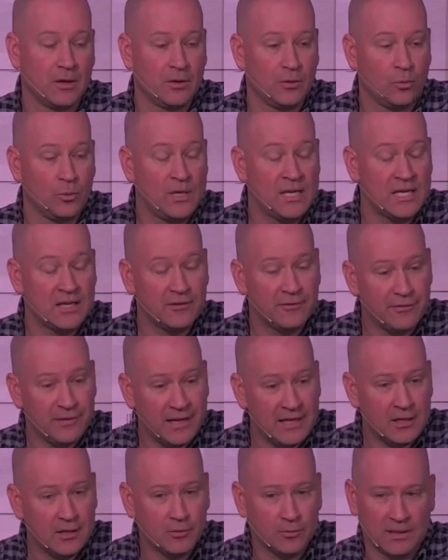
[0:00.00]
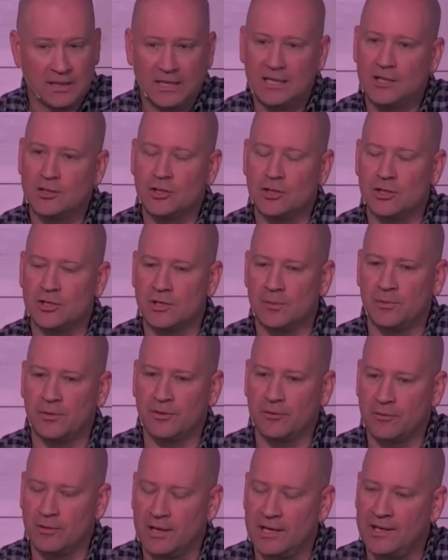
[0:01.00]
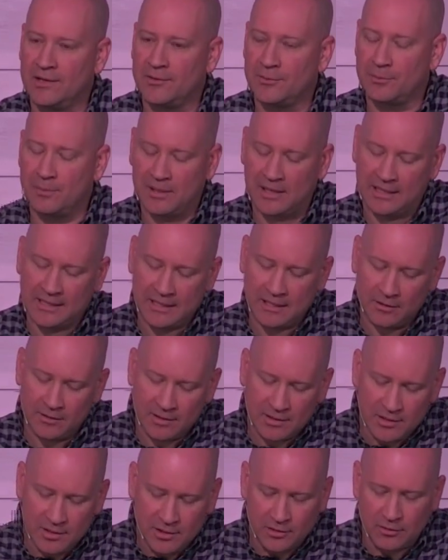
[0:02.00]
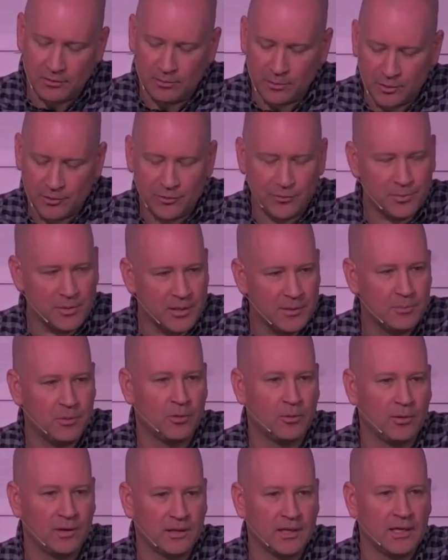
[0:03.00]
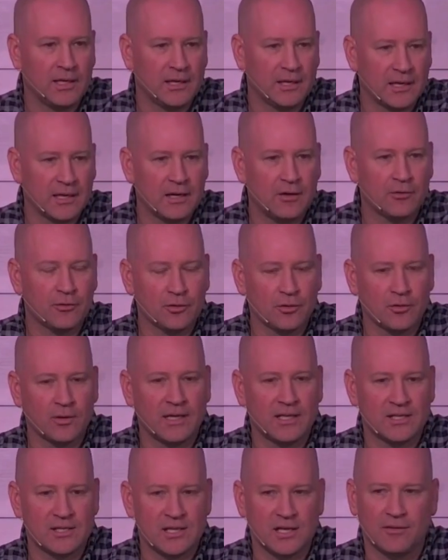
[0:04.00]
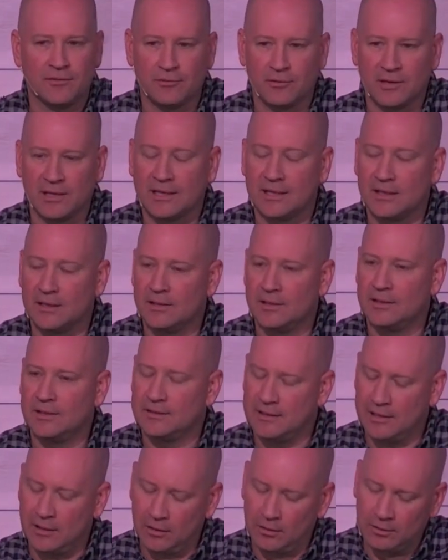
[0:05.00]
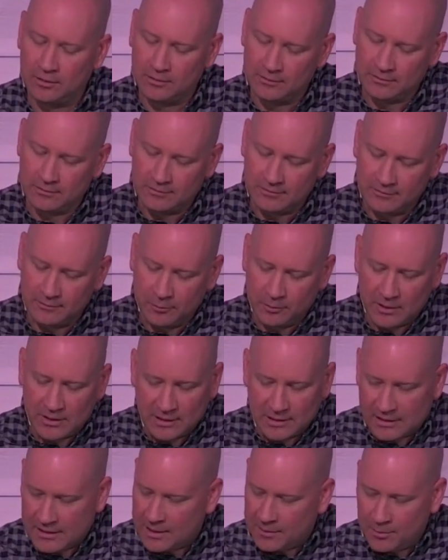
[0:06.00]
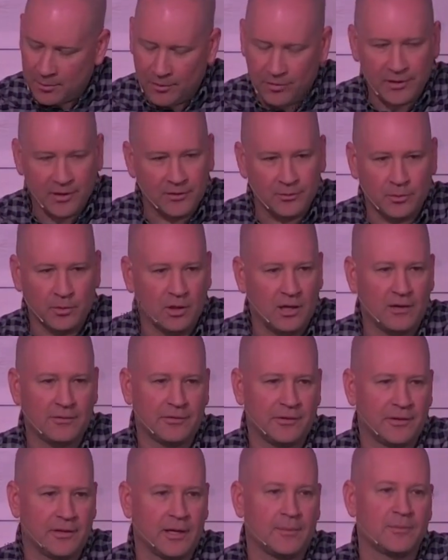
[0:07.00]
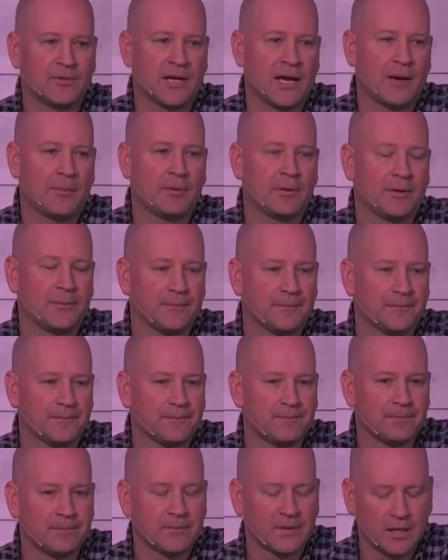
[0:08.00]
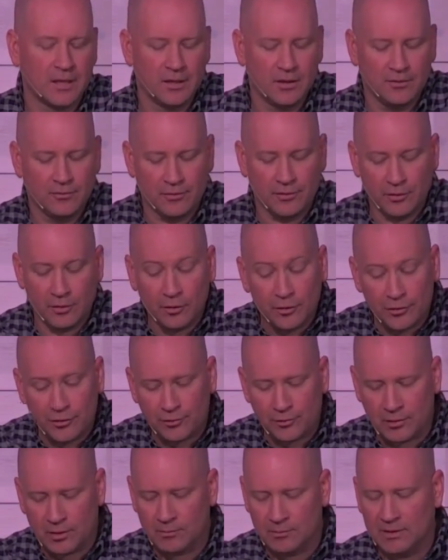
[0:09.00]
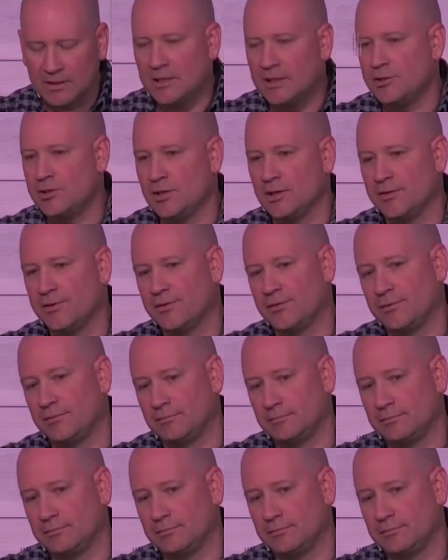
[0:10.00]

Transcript: We can fake a relationship with Christ, but I guarantee you, most people, when they encounter great suffering, they'll one a couple things will oftentimes happen. For those who are religious,